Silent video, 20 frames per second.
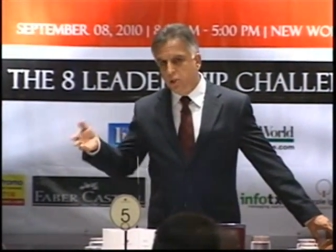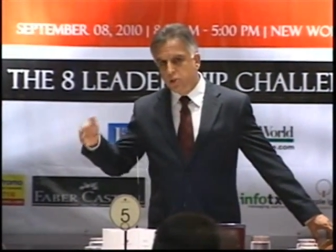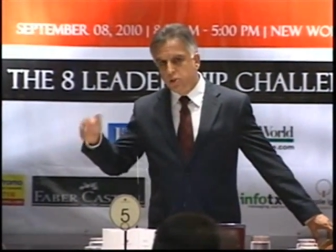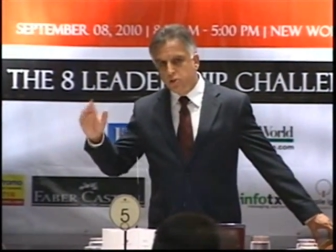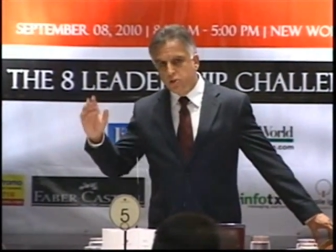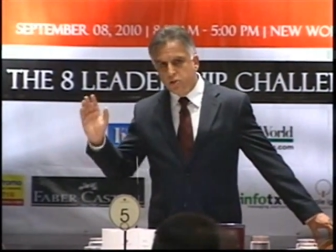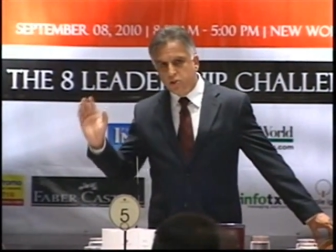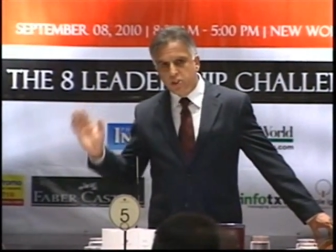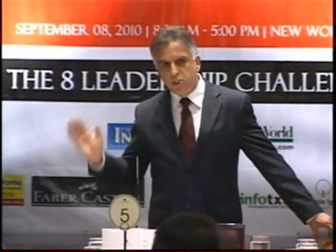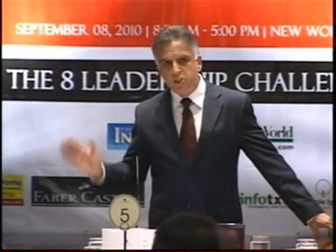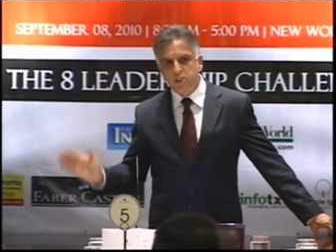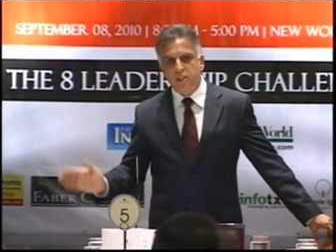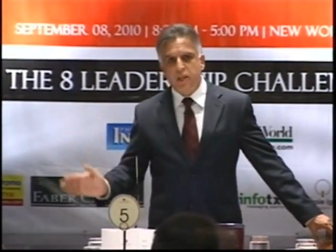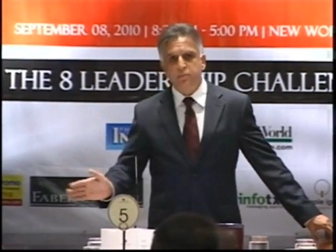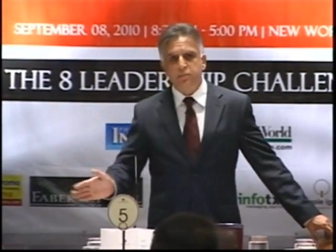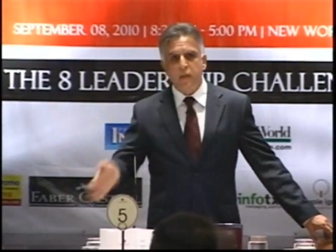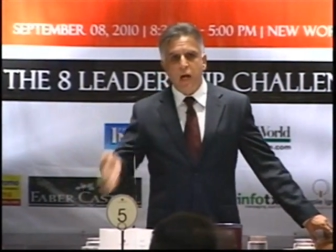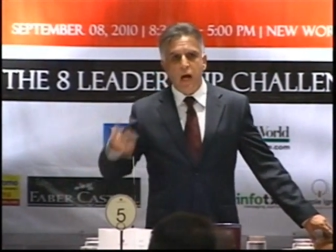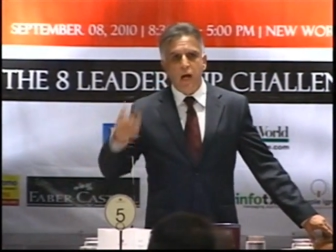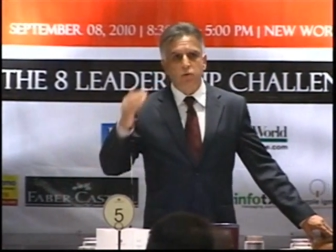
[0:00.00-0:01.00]
So she
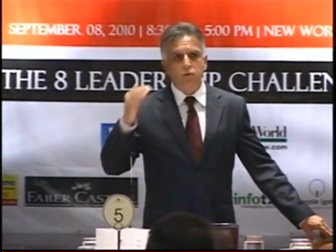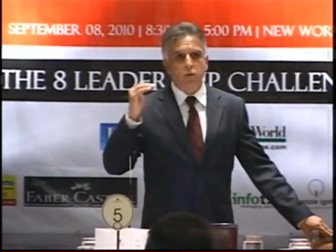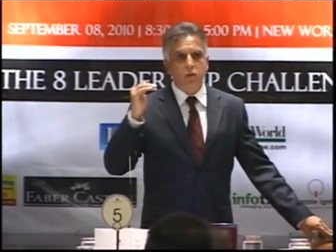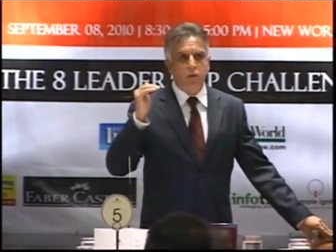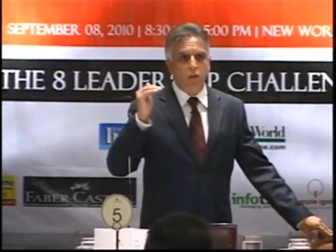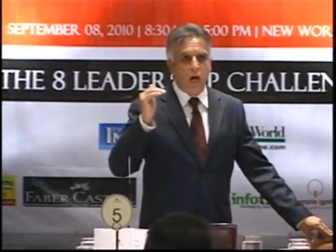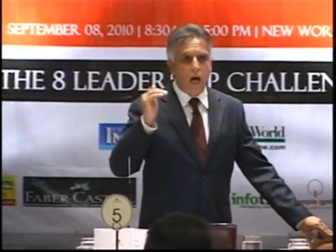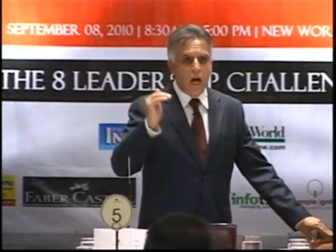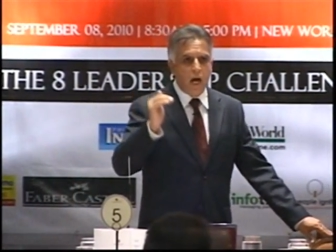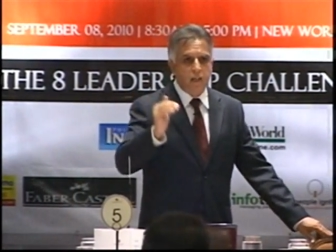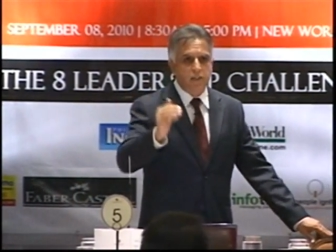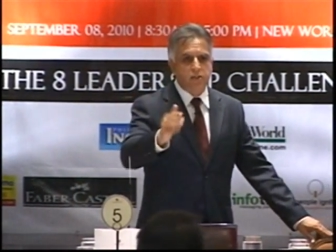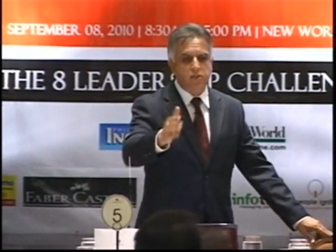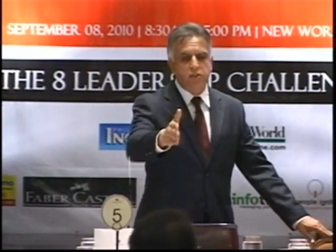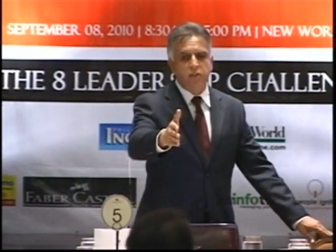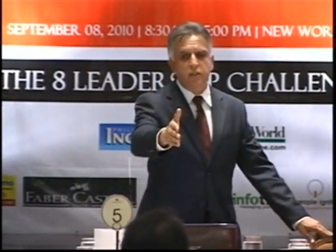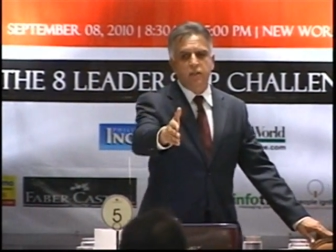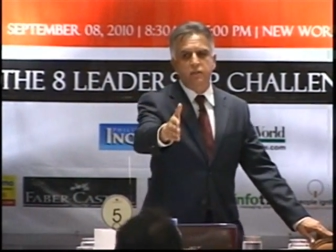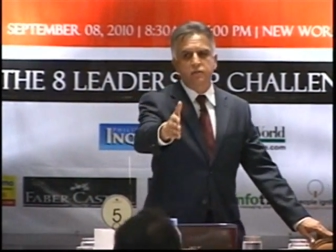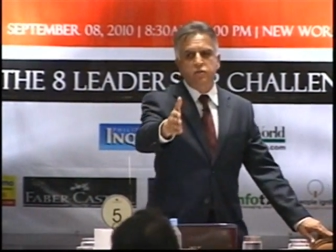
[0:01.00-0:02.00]
stepped out on the high
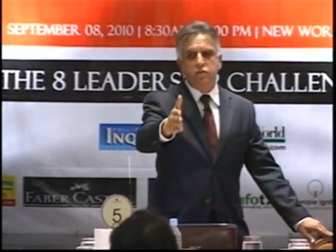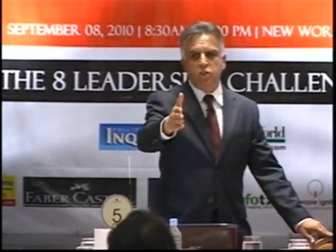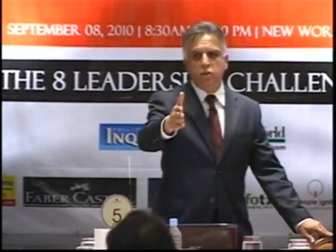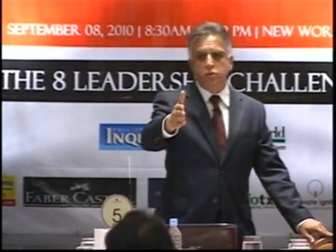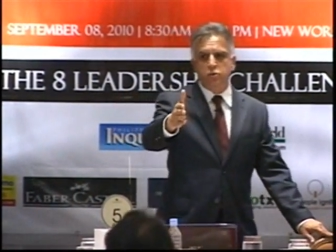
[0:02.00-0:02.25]
street of